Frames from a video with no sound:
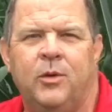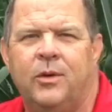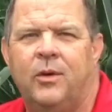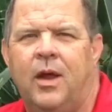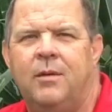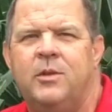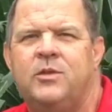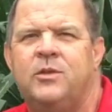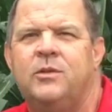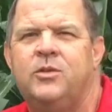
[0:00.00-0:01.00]

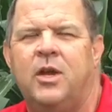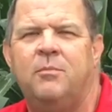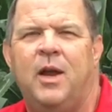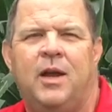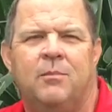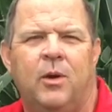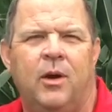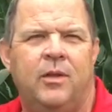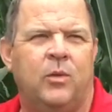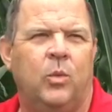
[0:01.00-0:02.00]
agronomist, John McNamara,
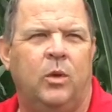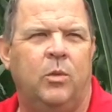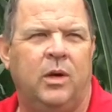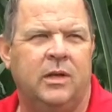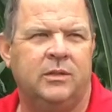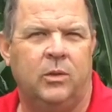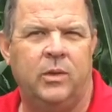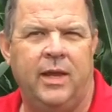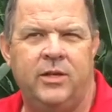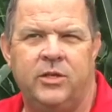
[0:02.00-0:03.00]
at the Wilbur-Ellis
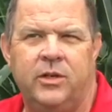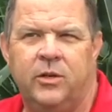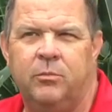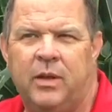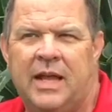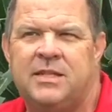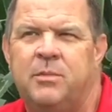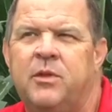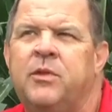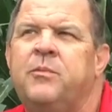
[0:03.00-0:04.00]
location here in
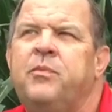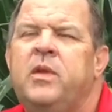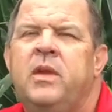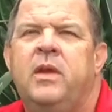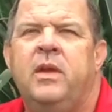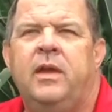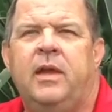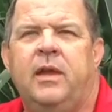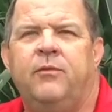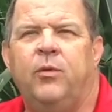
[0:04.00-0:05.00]
Plattsmouth.
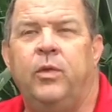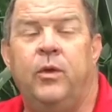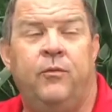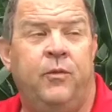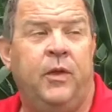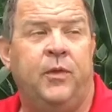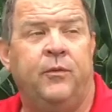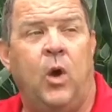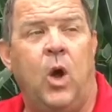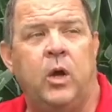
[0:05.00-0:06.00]
And for the 5th of
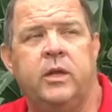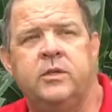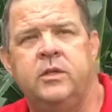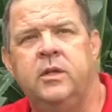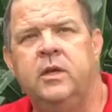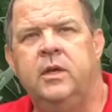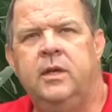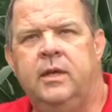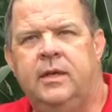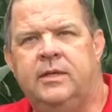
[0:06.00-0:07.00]
August
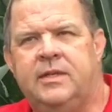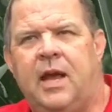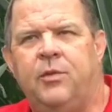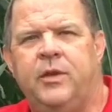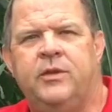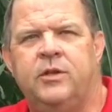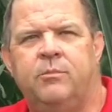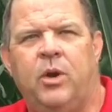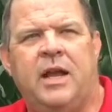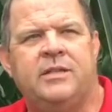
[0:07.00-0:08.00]
in southeast
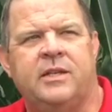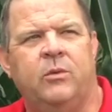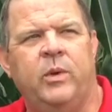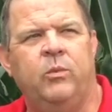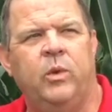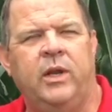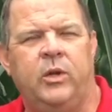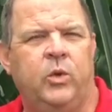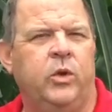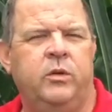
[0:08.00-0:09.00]
Nebraska, we really
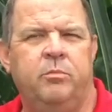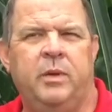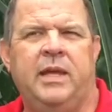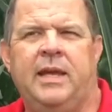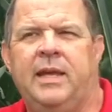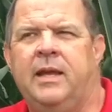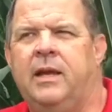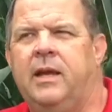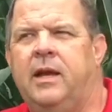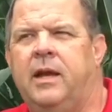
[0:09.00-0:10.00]
couldn't be
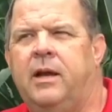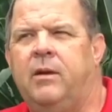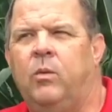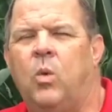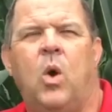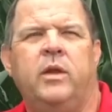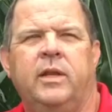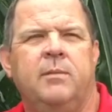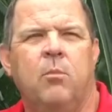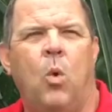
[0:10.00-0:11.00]

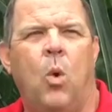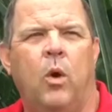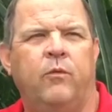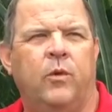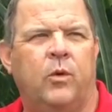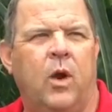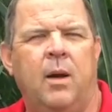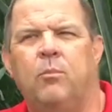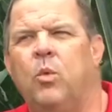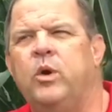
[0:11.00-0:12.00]
wanting more for
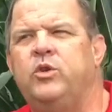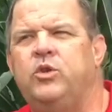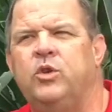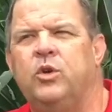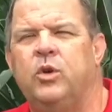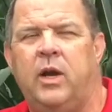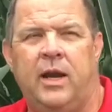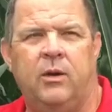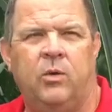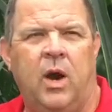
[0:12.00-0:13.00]
crop moisture
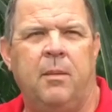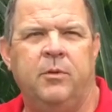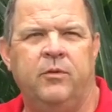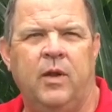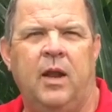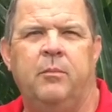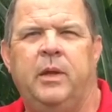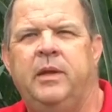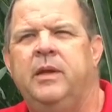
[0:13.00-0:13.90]
and crop development.